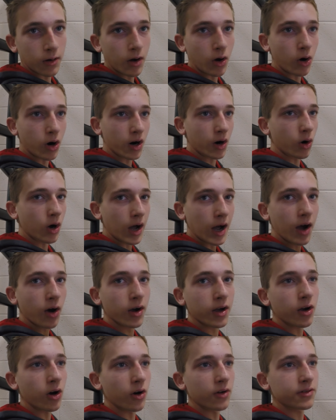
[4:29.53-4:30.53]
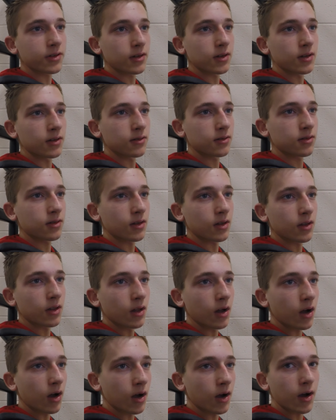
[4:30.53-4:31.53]
Or how it goes is
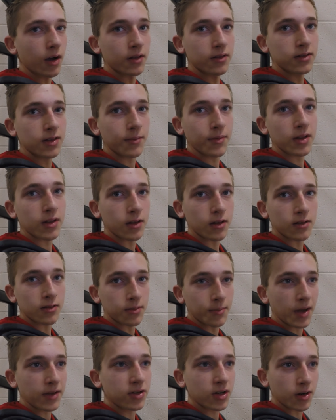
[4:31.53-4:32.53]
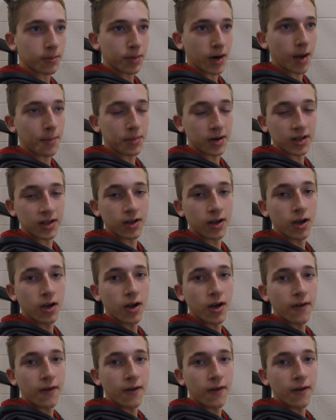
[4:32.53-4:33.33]
symmetric property